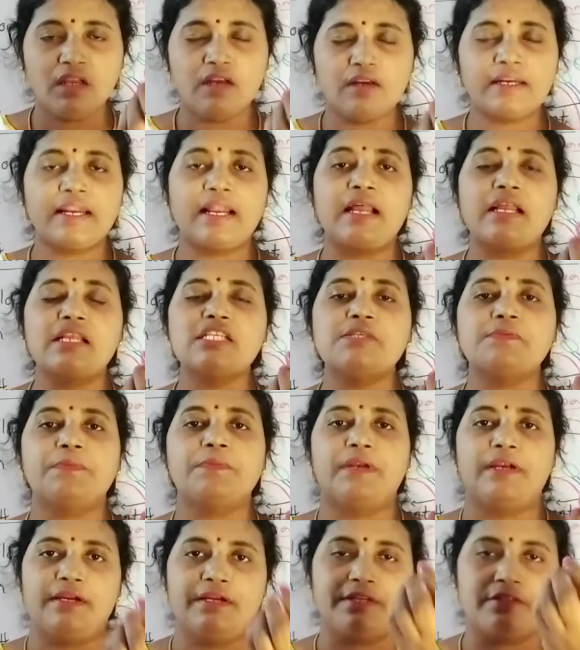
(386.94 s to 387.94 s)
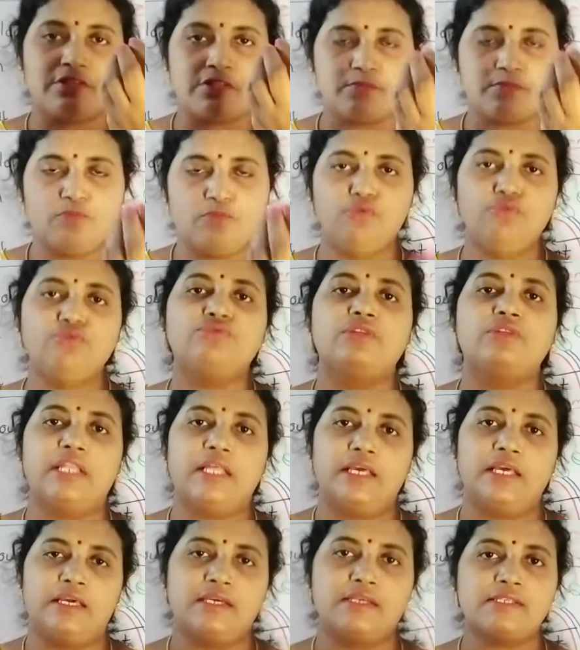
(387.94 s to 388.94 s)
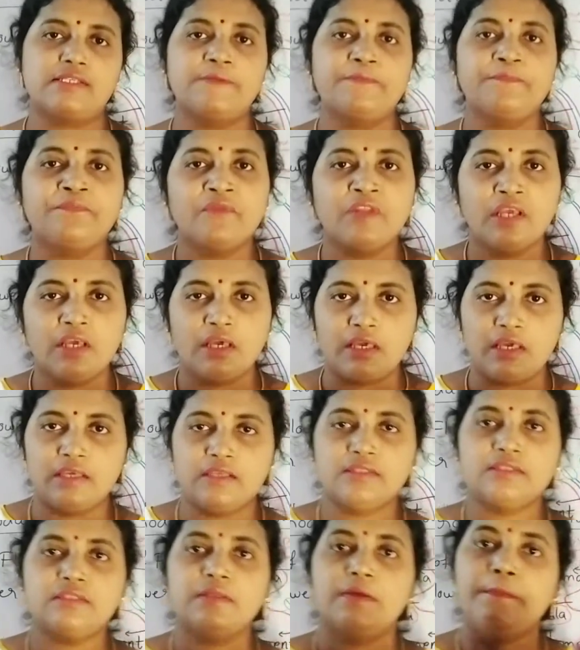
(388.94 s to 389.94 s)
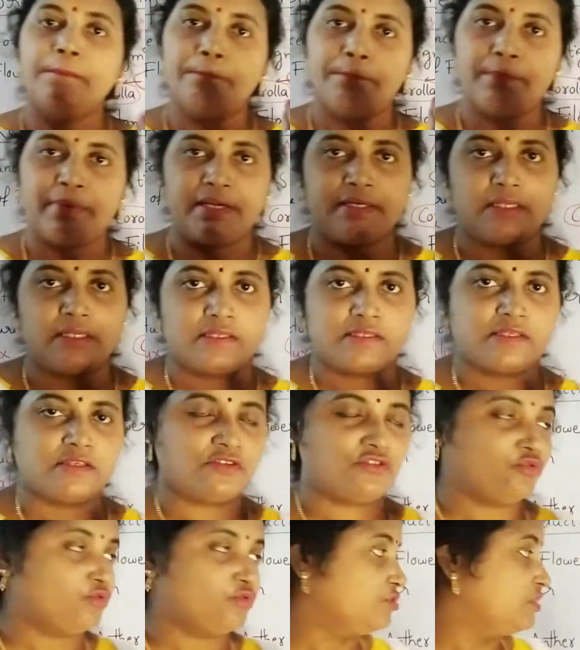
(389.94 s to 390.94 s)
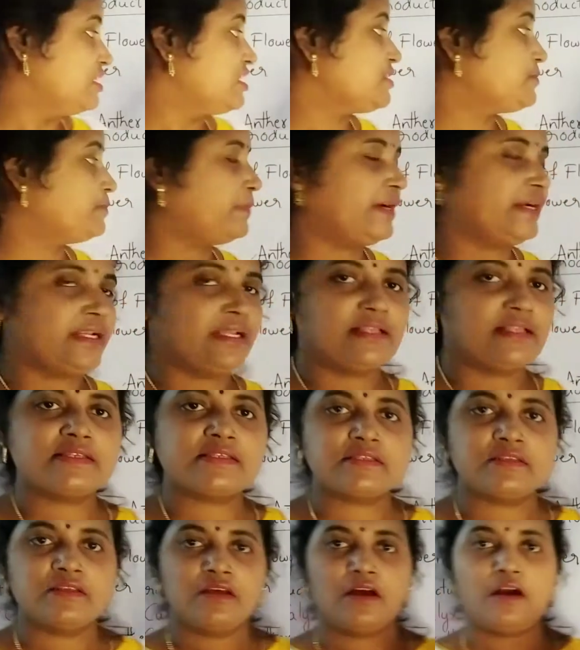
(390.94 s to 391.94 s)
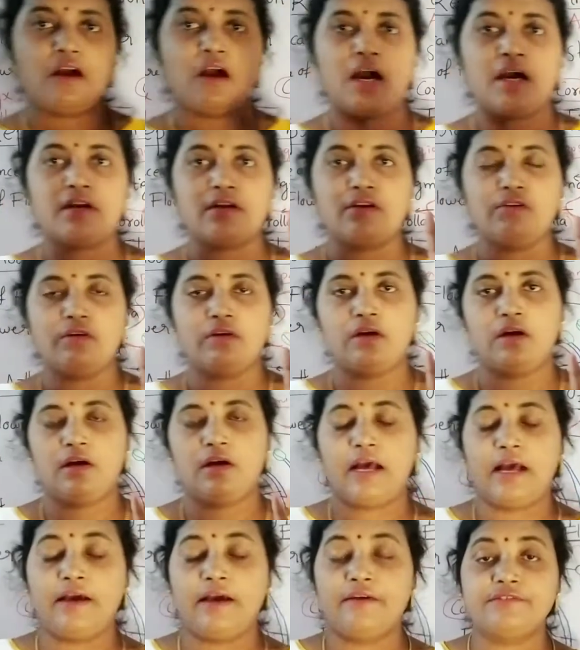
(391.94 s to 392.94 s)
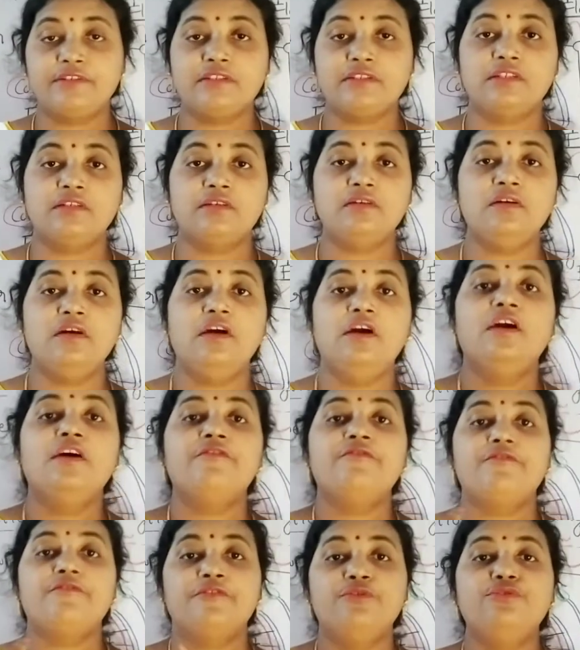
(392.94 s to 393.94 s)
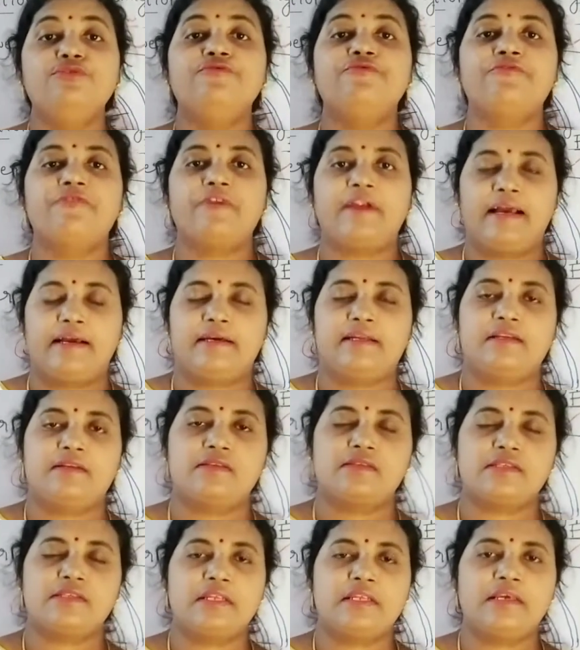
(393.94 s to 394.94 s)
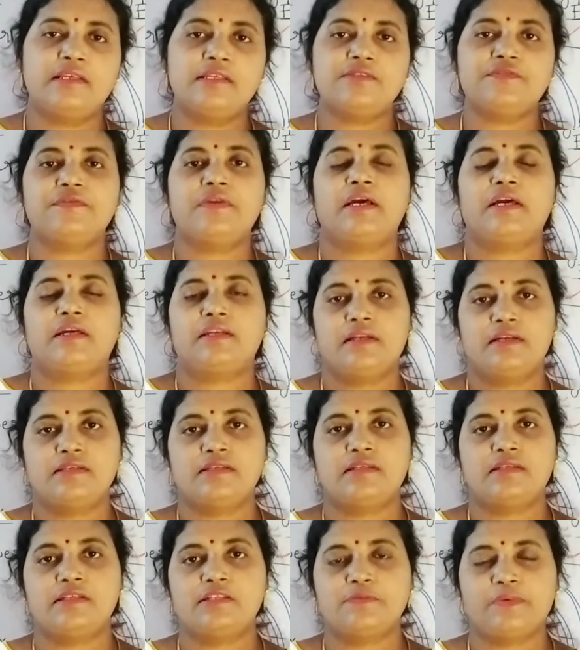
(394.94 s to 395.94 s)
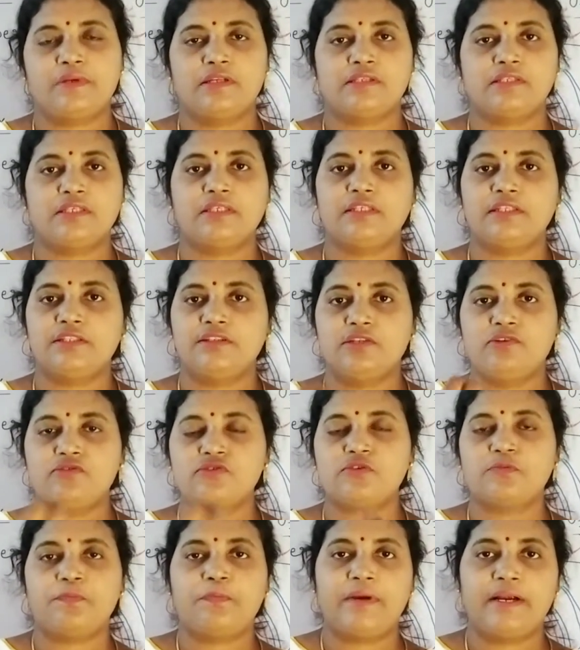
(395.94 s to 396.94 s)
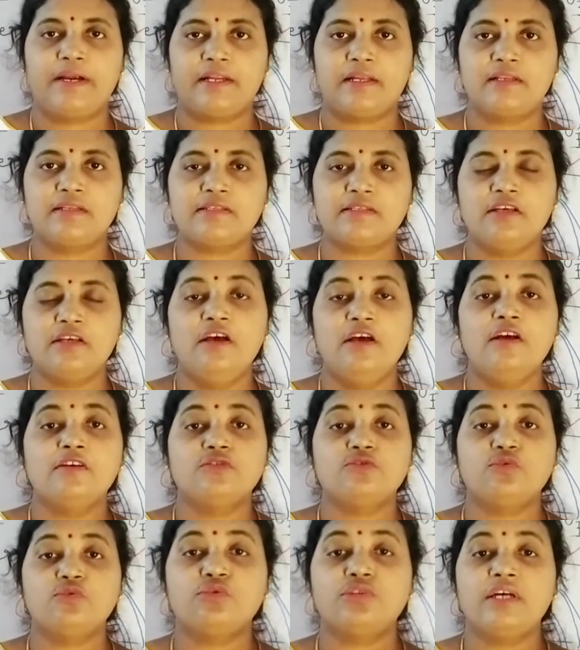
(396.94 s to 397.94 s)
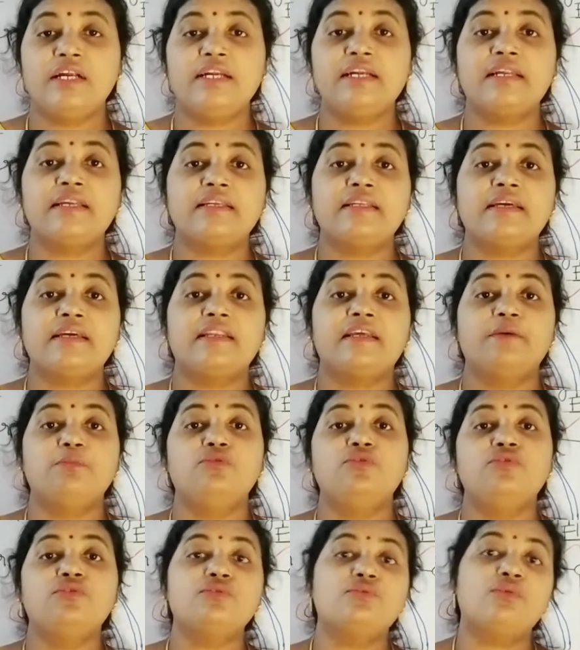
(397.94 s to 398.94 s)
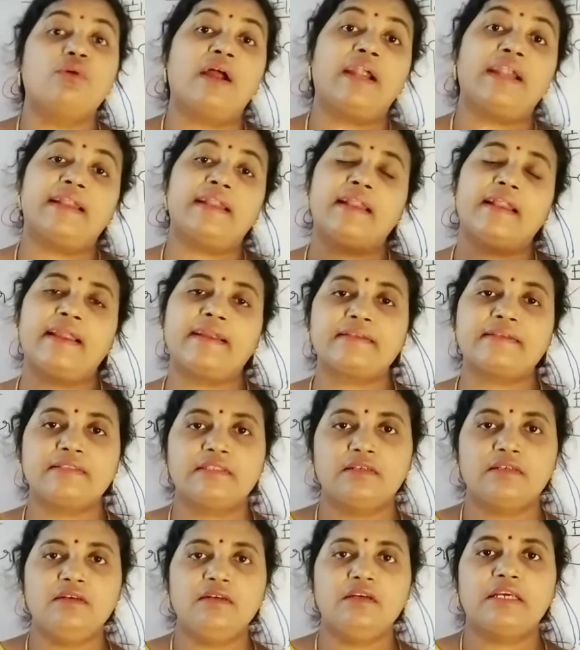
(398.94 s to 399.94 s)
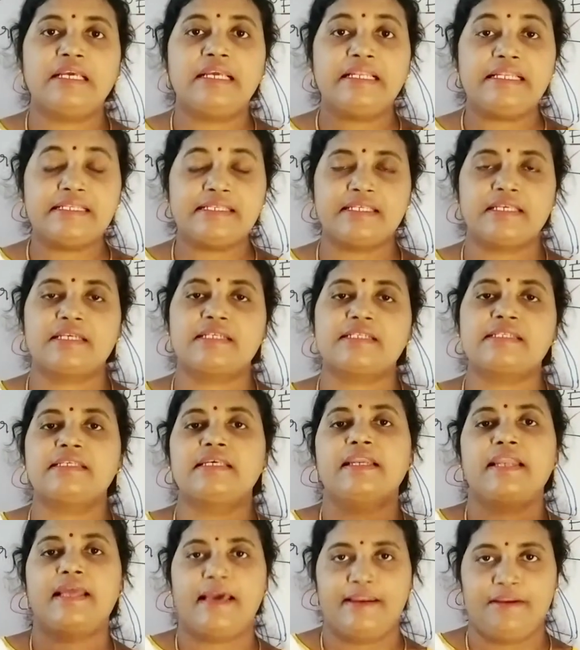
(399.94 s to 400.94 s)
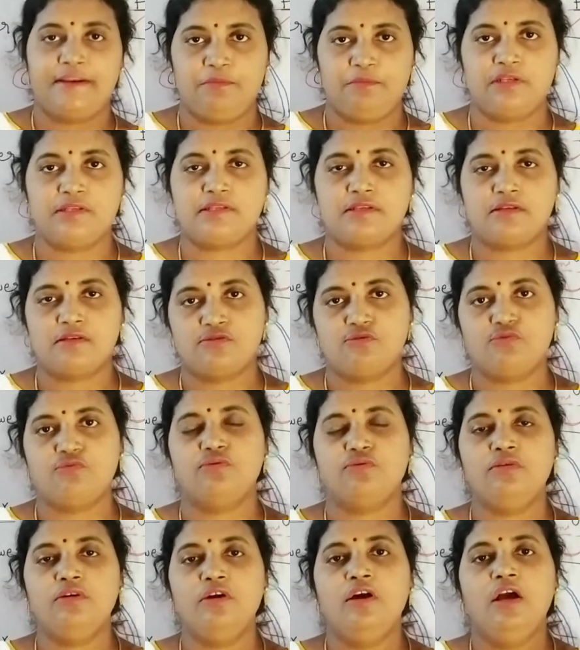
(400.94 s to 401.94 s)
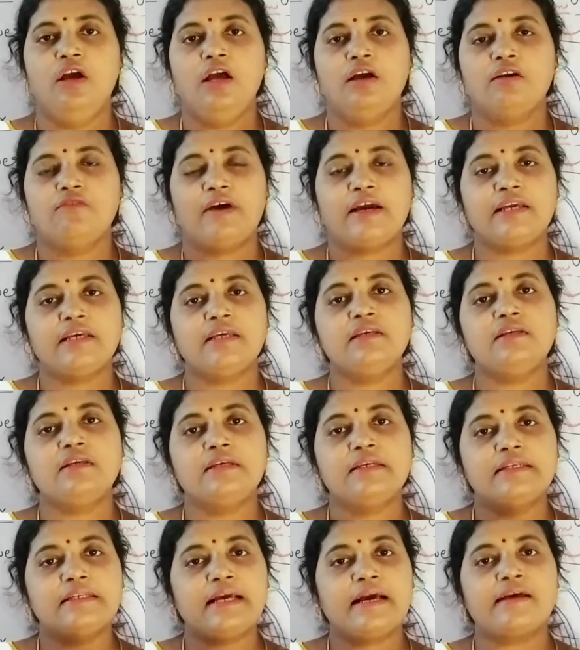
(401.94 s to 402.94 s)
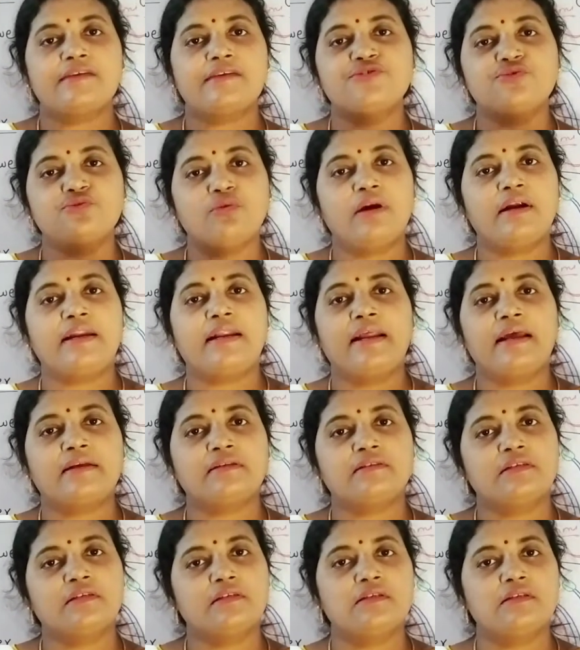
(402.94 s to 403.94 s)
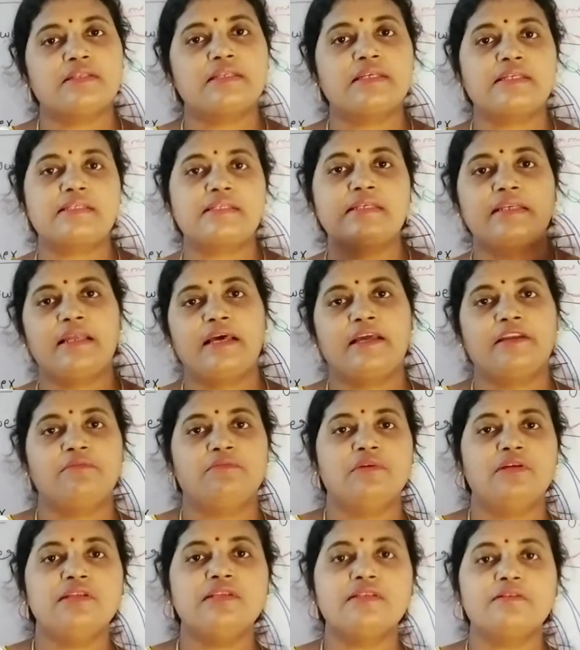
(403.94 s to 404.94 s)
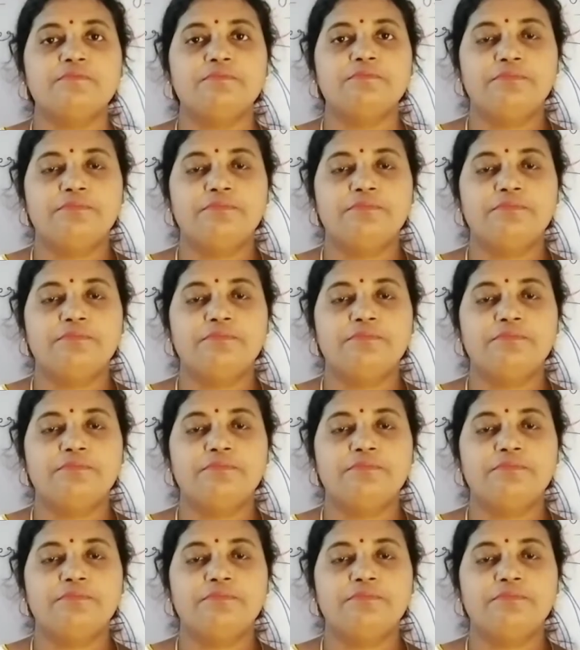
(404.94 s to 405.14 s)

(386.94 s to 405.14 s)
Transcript: transparent smooth layers is petals. So these petals are having the good fragrance, nice fragrance is present in those petals, so that it can able to attract the insects and animals. So why it has to attract the insects and animals?